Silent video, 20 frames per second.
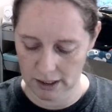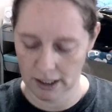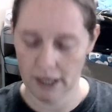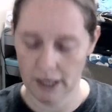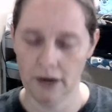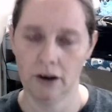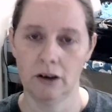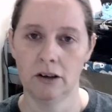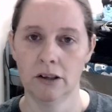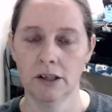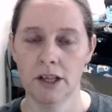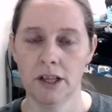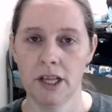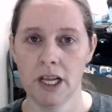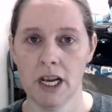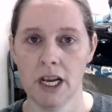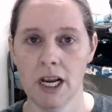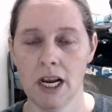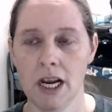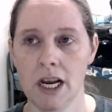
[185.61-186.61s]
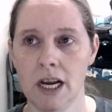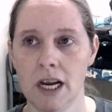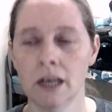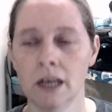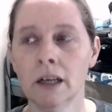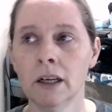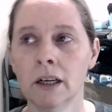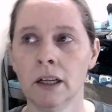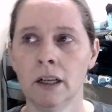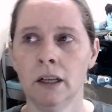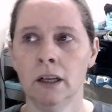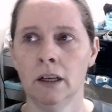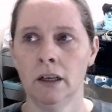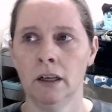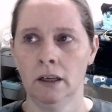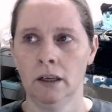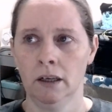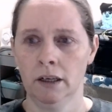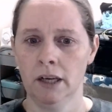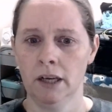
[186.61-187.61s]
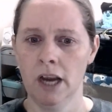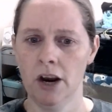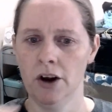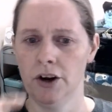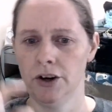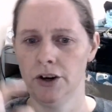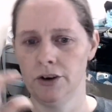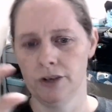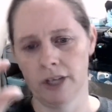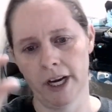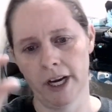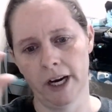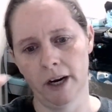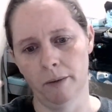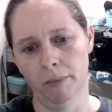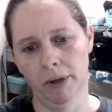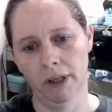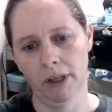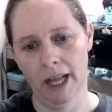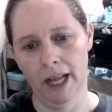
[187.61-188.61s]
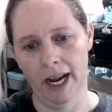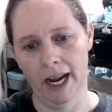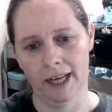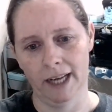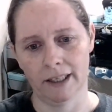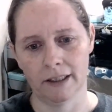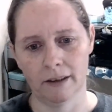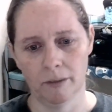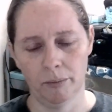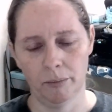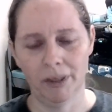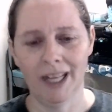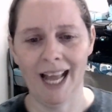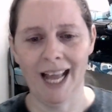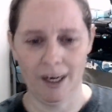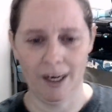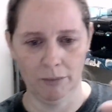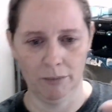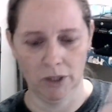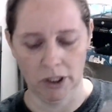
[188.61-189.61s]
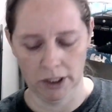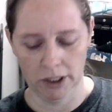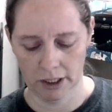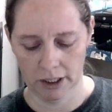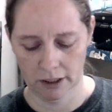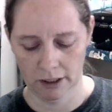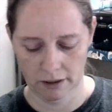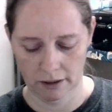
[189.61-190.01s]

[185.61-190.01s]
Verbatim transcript: and all the characters like a plat platinum look.